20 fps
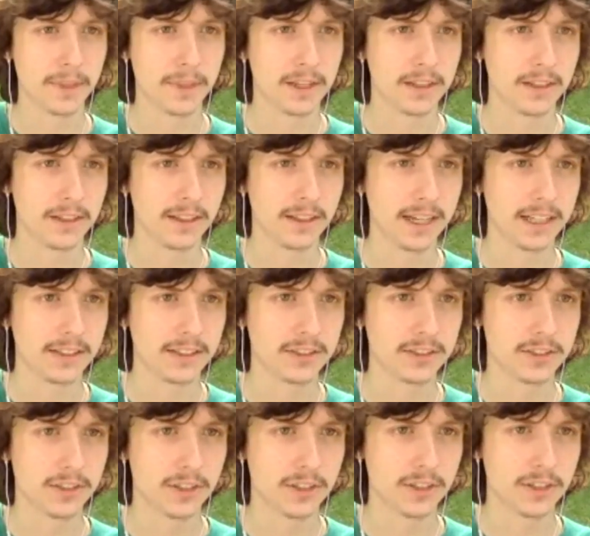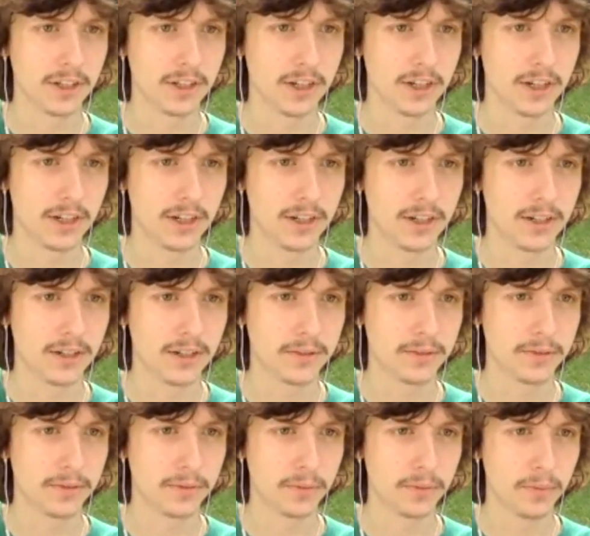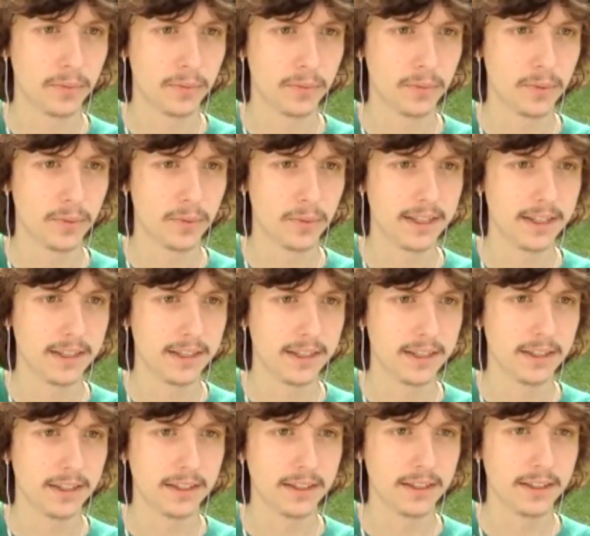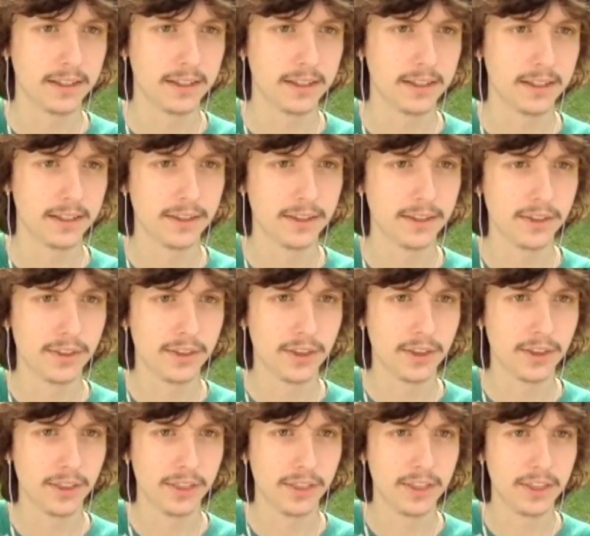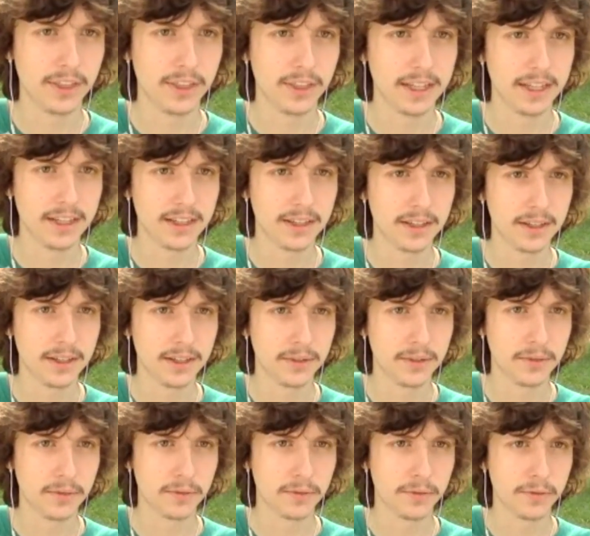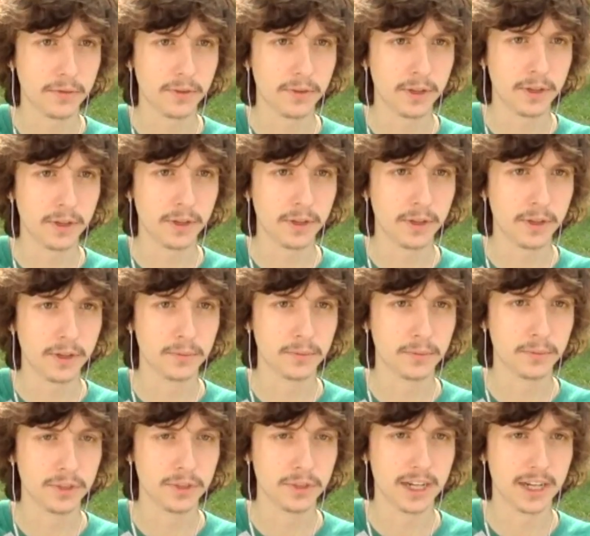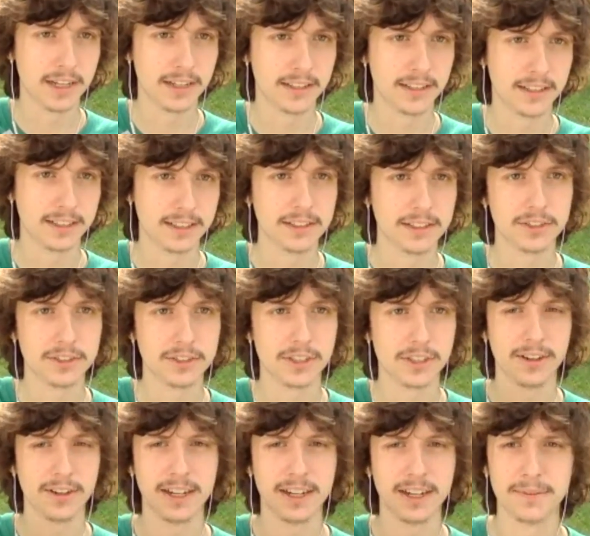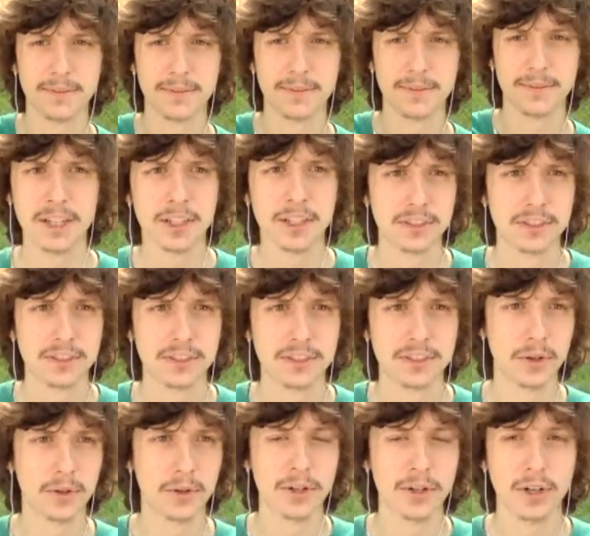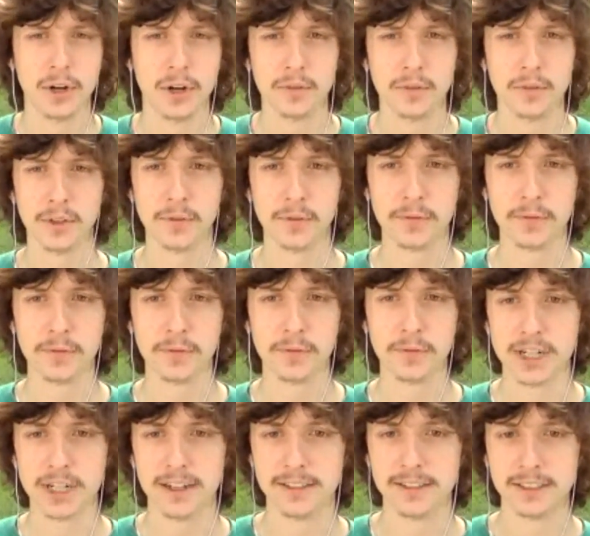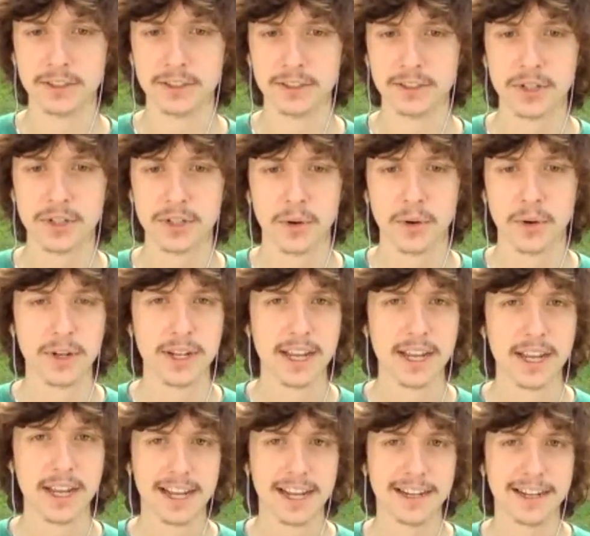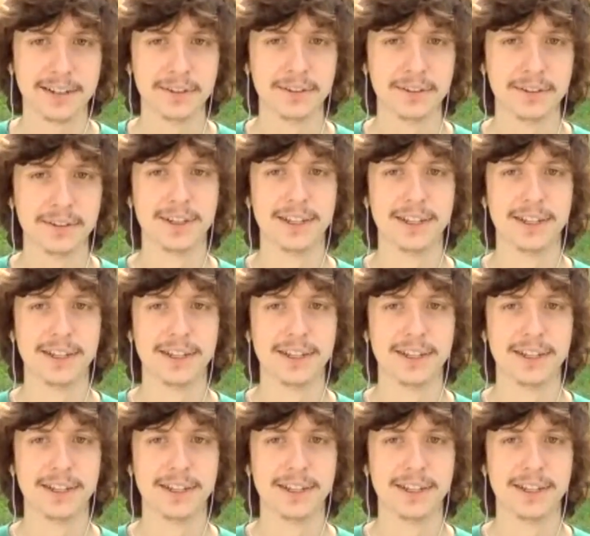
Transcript: Let's start off with the film challenge. All right, so for the film challenge, we have